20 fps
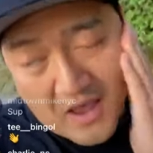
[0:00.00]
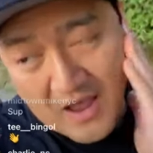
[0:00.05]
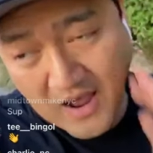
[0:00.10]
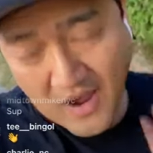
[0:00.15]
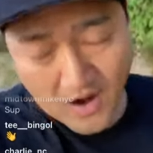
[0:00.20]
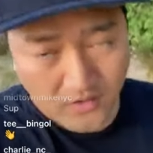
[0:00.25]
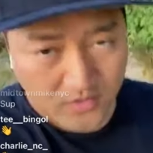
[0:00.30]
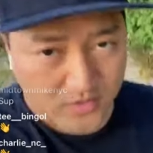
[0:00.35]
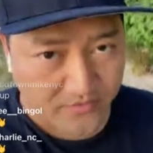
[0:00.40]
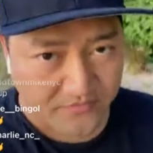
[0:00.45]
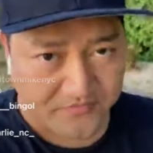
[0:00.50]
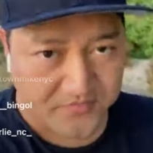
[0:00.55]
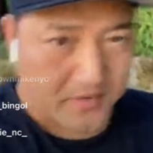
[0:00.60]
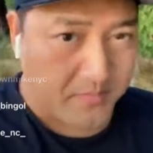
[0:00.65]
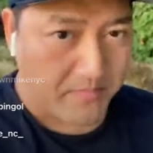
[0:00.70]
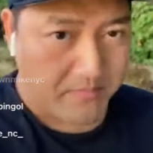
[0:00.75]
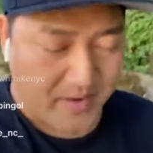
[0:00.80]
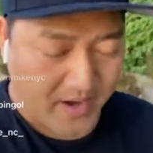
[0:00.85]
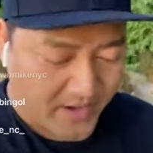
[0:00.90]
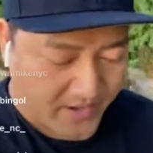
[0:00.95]
out of
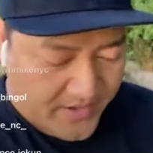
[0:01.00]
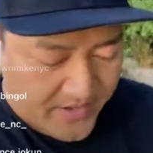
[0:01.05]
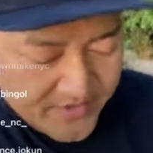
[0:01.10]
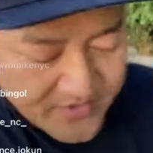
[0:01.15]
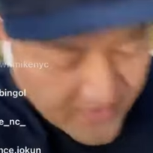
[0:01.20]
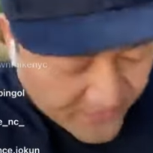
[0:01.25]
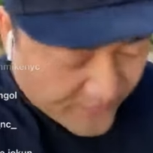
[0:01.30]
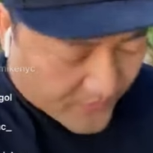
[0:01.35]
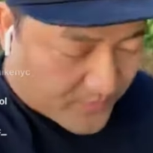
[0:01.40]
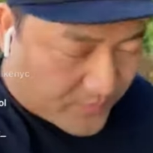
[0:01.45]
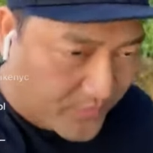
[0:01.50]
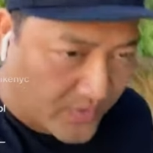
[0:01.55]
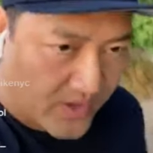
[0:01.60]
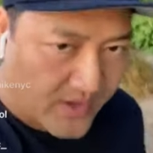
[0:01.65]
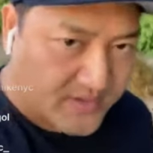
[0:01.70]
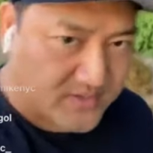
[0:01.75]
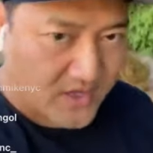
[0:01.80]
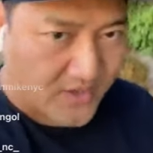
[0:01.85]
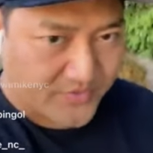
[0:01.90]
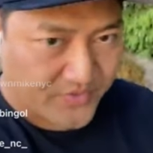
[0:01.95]
the many different
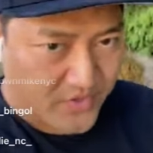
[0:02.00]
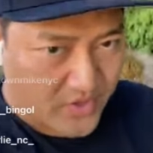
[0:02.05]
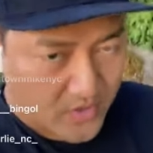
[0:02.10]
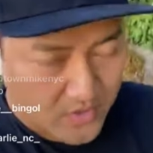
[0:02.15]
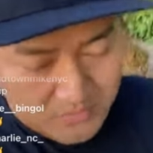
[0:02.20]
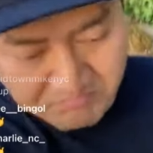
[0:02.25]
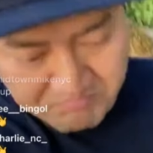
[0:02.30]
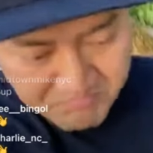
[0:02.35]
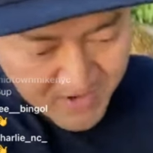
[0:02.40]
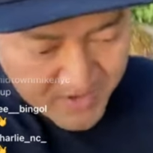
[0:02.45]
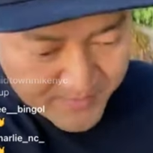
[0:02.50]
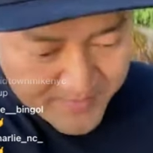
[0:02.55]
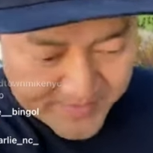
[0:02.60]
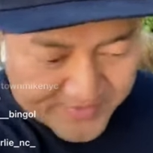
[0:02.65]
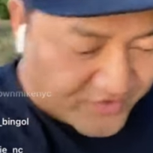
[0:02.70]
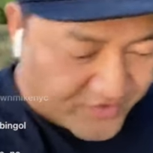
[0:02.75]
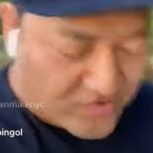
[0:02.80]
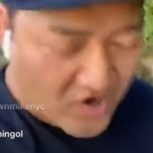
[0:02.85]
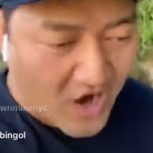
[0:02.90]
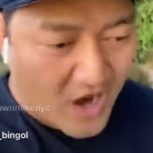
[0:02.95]
plays out there,
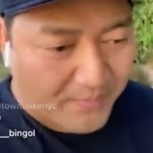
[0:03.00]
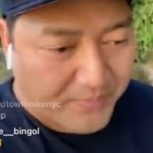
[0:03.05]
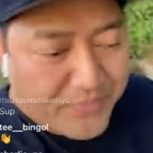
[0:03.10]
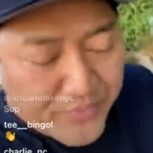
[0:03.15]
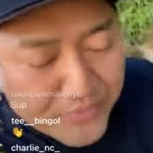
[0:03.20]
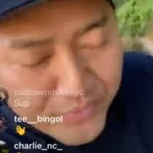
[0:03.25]
maybe the top